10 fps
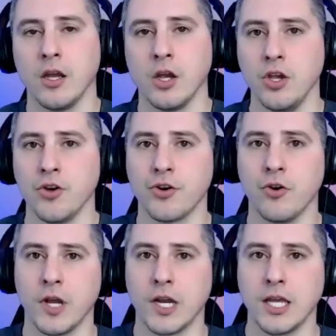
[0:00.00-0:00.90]
you're
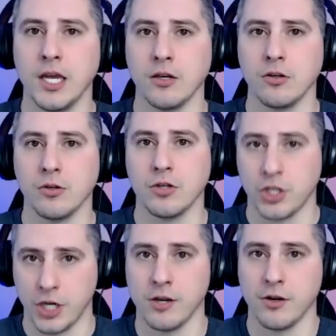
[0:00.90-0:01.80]
going to get
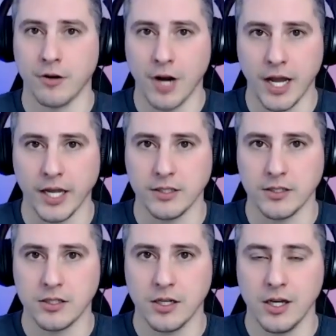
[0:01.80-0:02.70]
shittier rides.